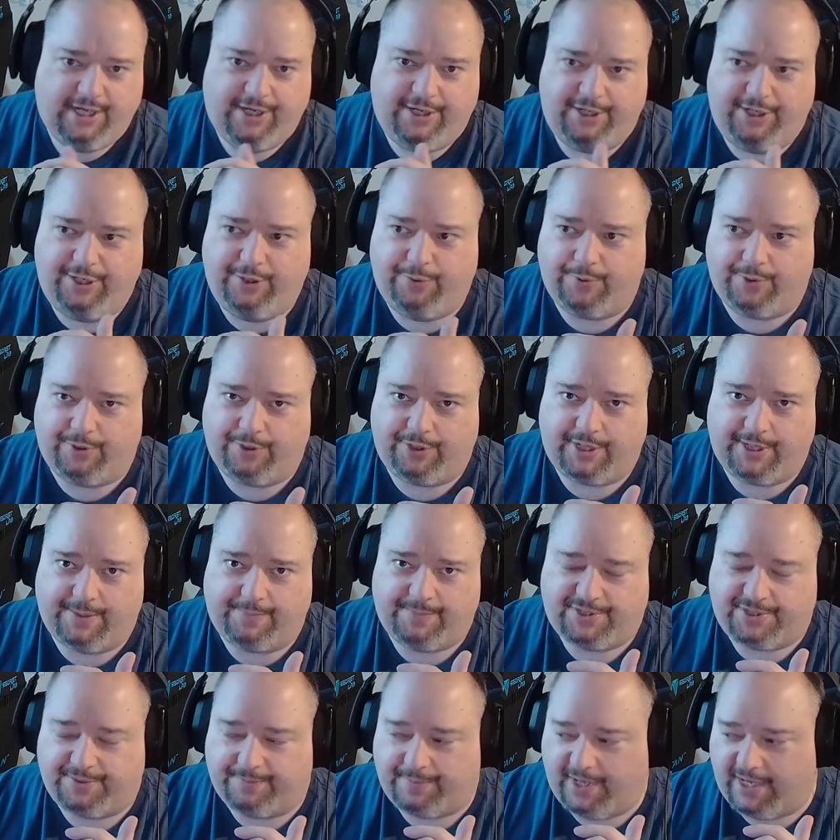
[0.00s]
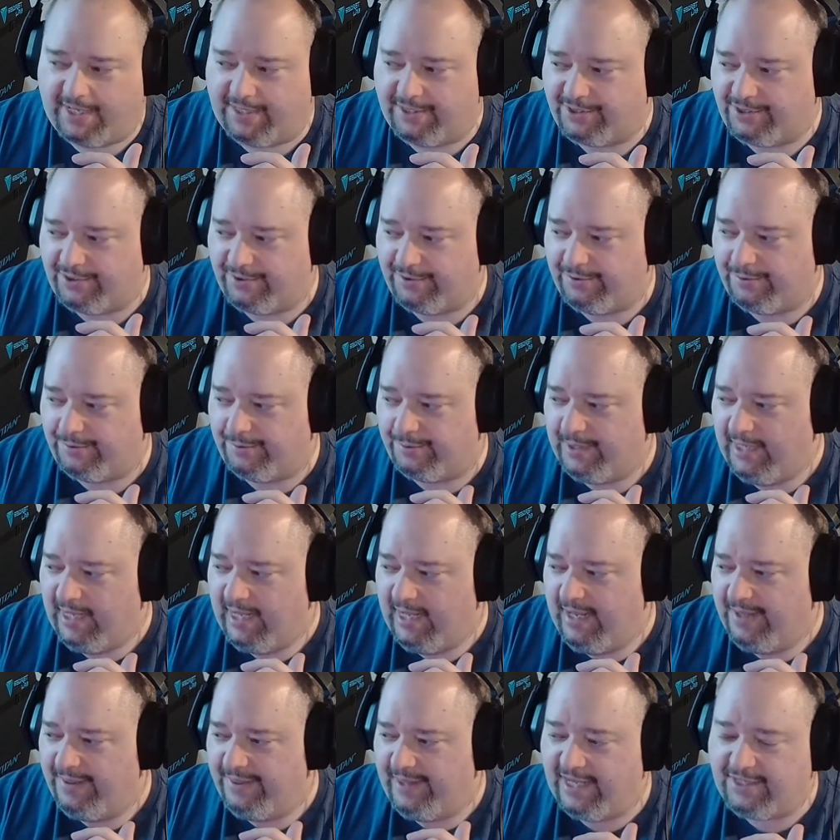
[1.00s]
New World comes to mind. So
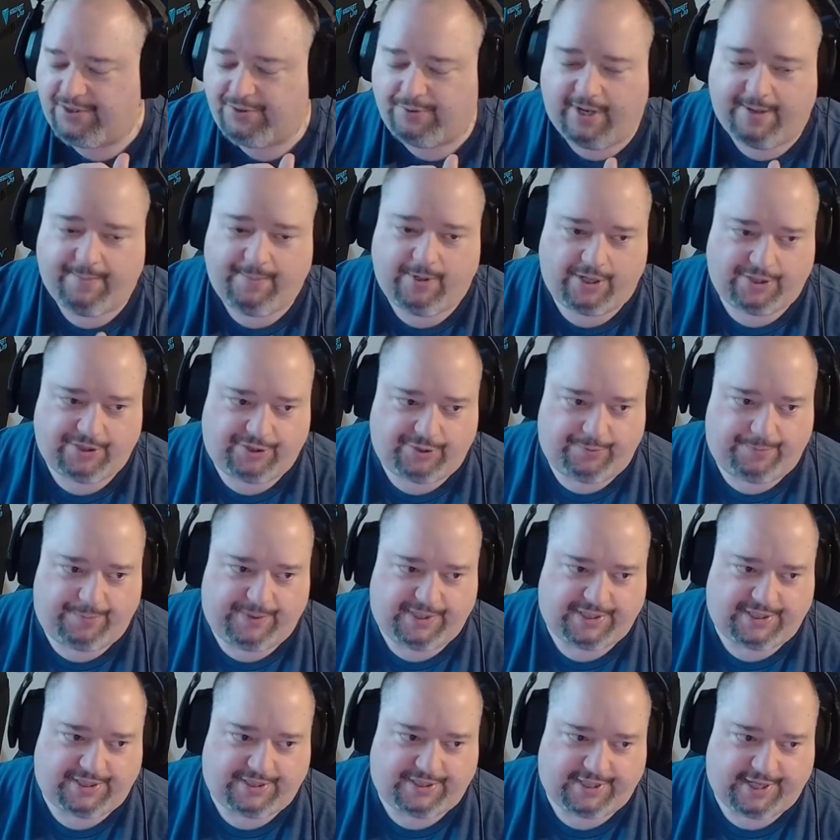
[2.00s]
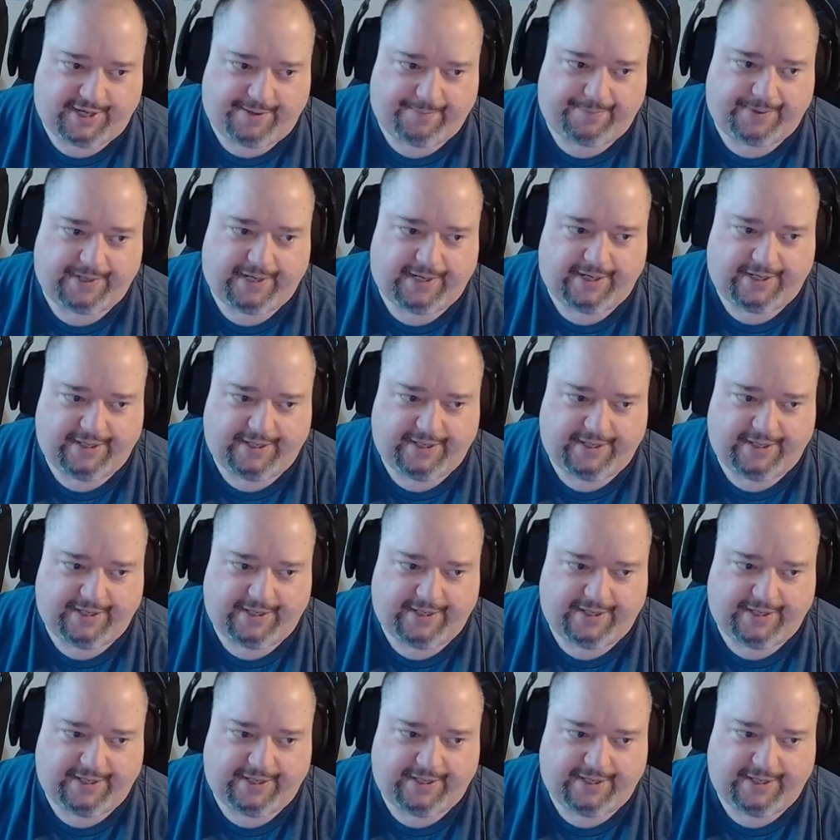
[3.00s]
that's why I'm on a dual PC set. But